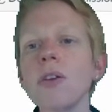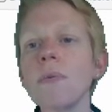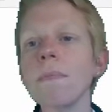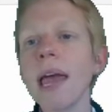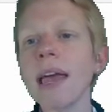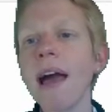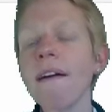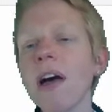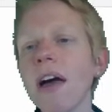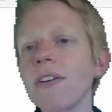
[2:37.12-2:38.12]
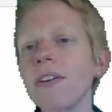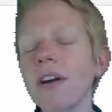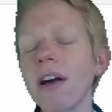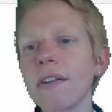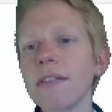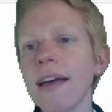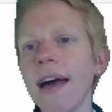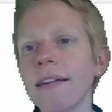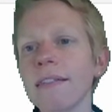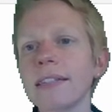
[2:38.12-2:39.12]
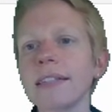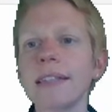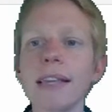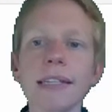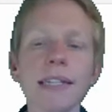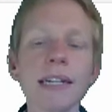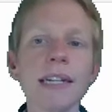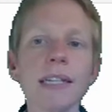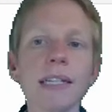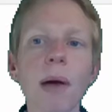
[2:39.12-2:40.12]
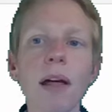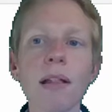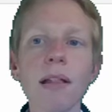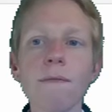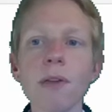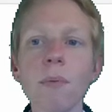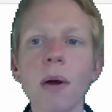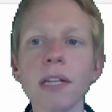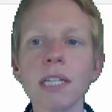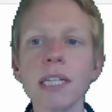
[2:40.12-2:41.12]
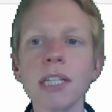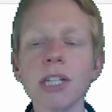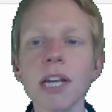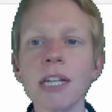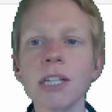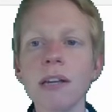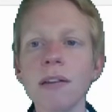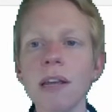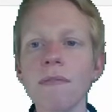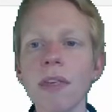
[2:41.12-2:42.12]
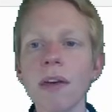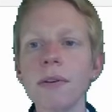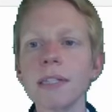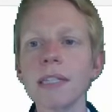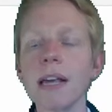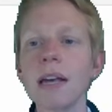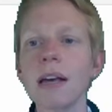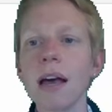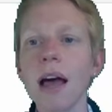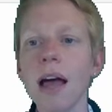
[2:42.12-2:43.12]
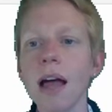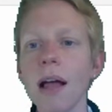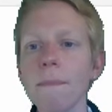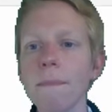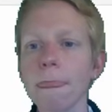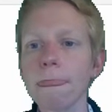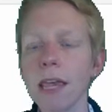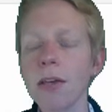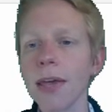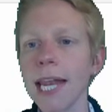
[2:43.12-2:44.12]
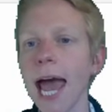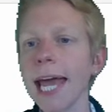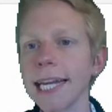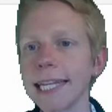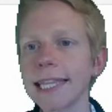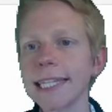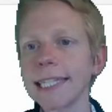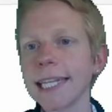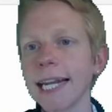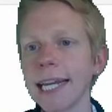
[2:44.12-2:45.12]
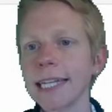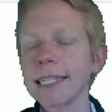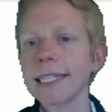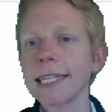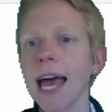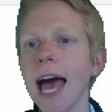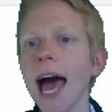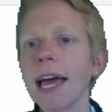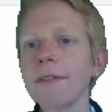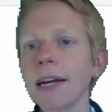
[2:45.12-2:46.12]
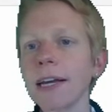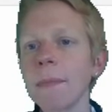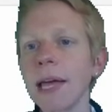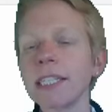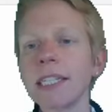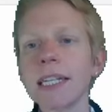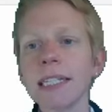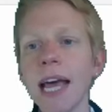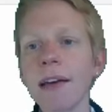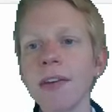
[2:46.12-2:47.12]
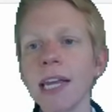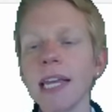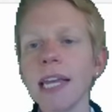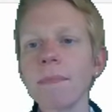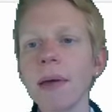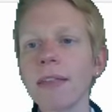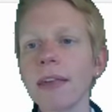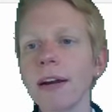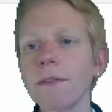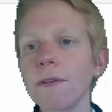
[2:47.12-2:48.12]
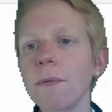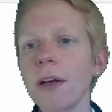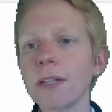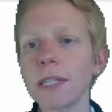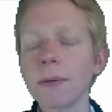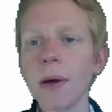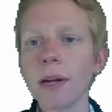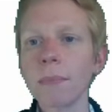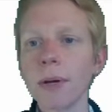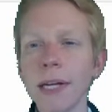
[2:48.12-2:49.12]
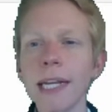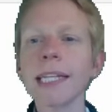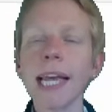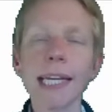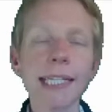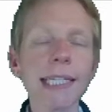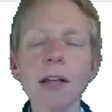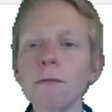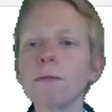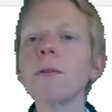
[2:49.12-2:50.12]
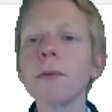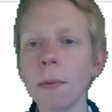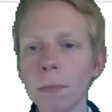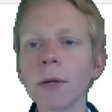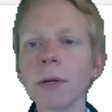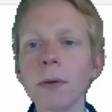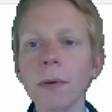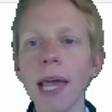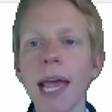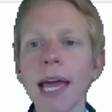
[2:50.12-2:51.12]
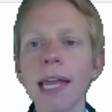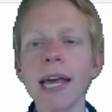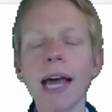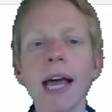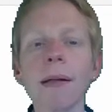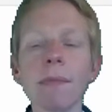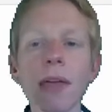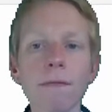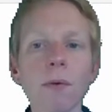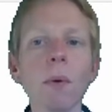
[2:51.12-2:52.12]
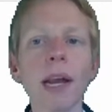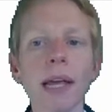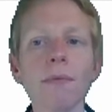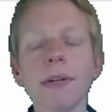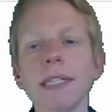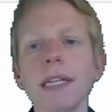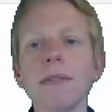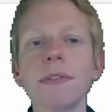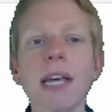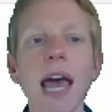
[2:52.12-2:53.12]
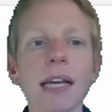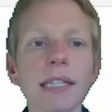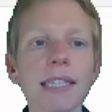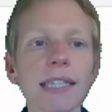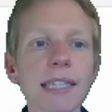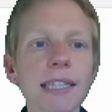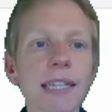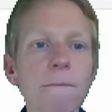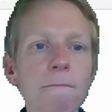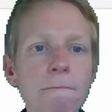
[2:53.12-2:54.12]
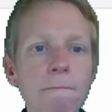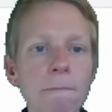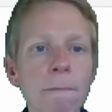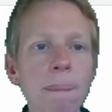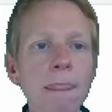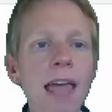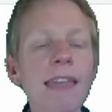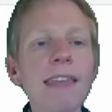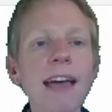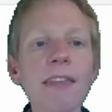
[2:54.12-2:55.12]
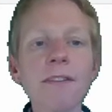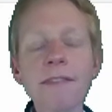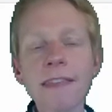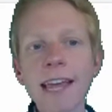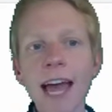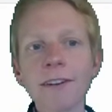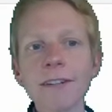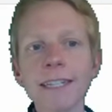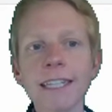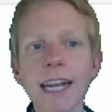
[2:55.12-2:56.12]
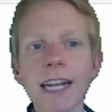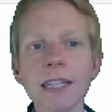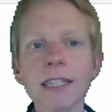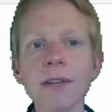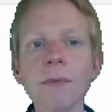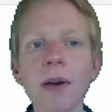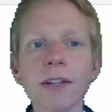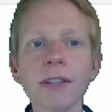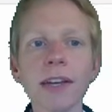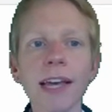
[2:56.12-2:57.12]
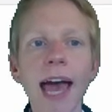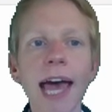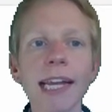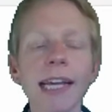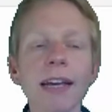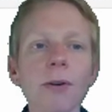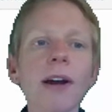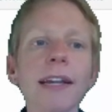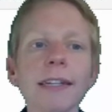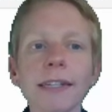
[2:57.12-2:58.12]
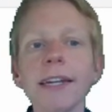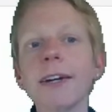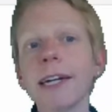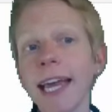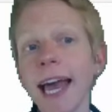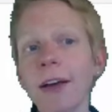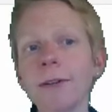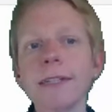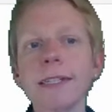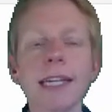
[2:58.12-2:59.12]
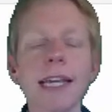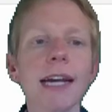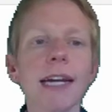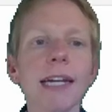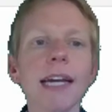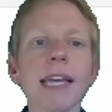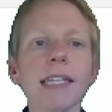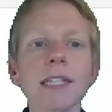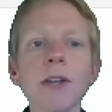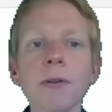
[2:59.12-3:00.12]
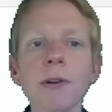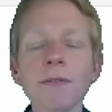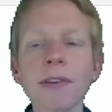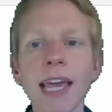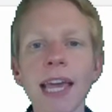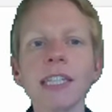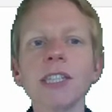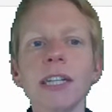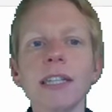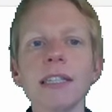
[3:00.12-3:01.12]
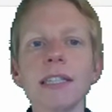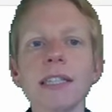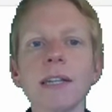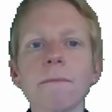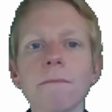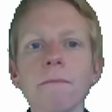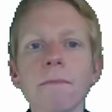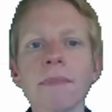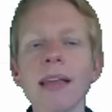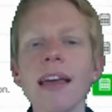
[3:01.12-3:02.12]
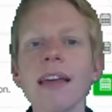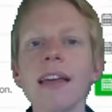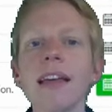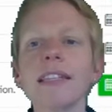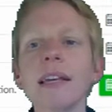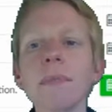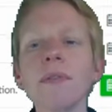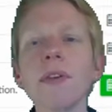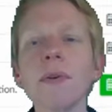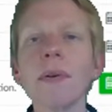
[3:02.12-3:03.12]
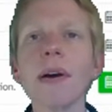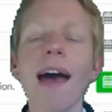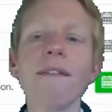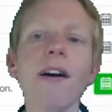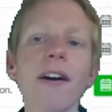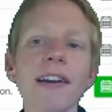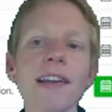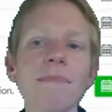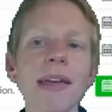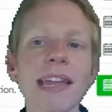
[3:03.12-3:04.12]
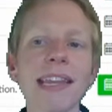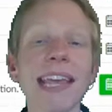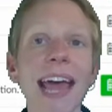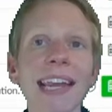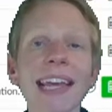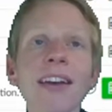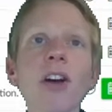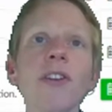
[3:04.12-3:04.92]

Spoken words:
You may have other contact listed as well. If you want to change any of those, you can edit the settings. I recommend just having an email there. If you also want to put in like a cell phone number, you can if you want to receive texts. The other thing under settings you want to look at, or under your account here, is notifications. Some of you have already been getting